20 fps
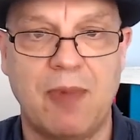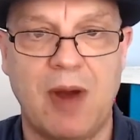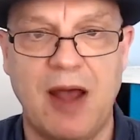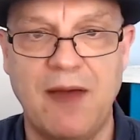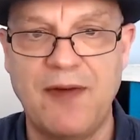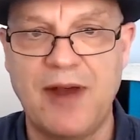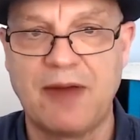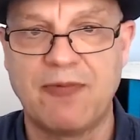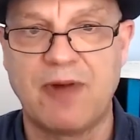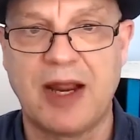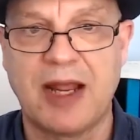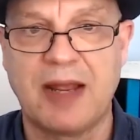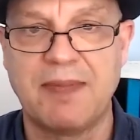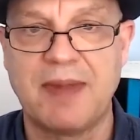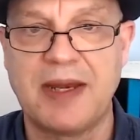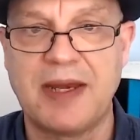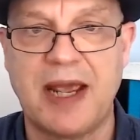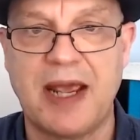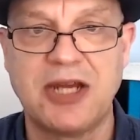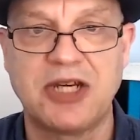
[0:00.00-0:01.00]
I've had
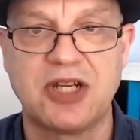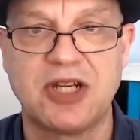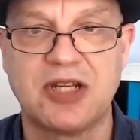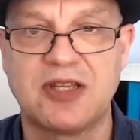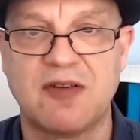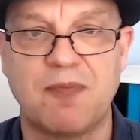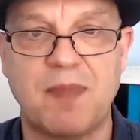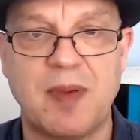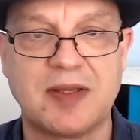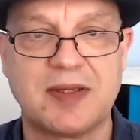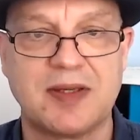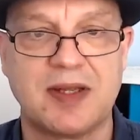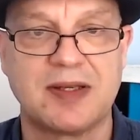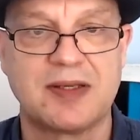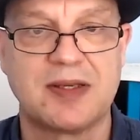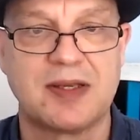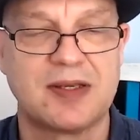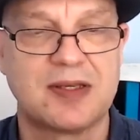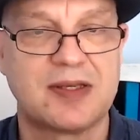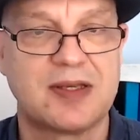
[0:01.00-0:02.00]
recommendations of
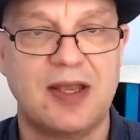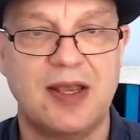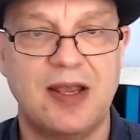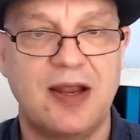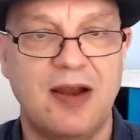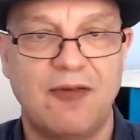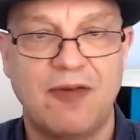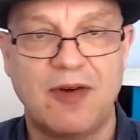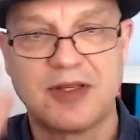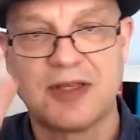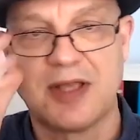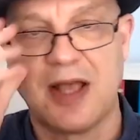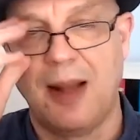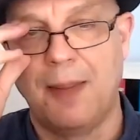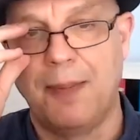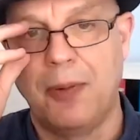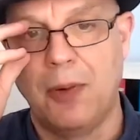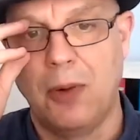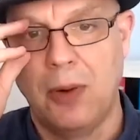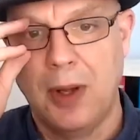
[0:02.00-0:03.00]
businesses, for
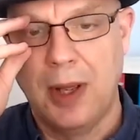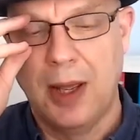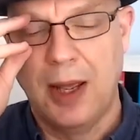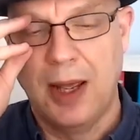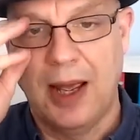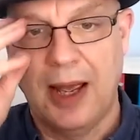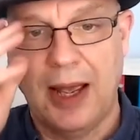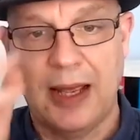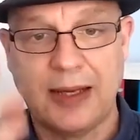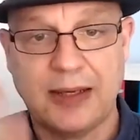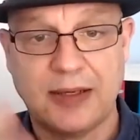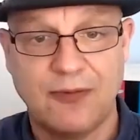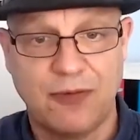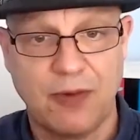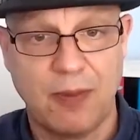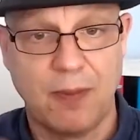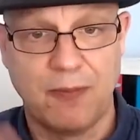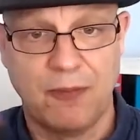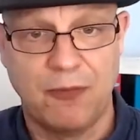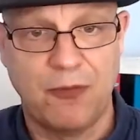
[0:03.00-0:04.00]
example, and
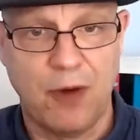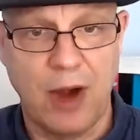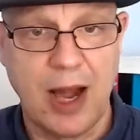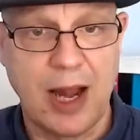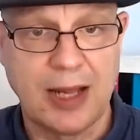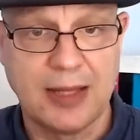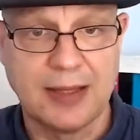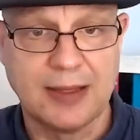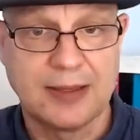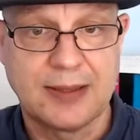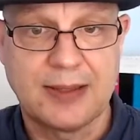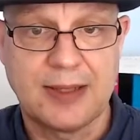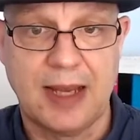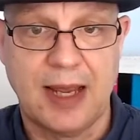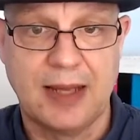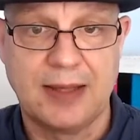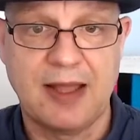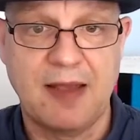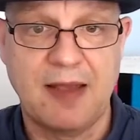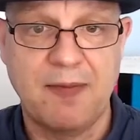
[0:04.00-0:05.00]
from friends,
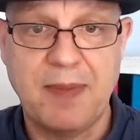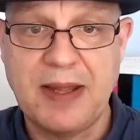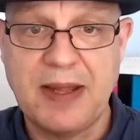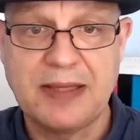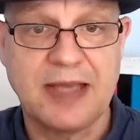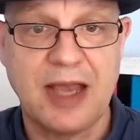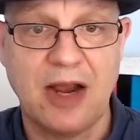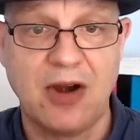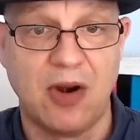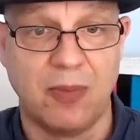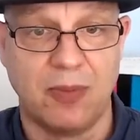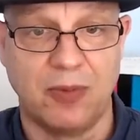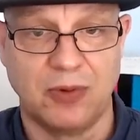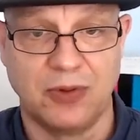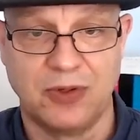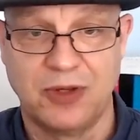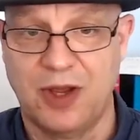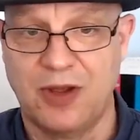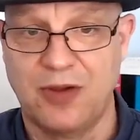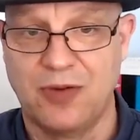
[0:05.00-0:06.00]
and they've been terrible.
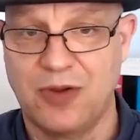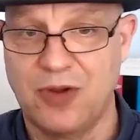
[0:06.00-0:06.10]
So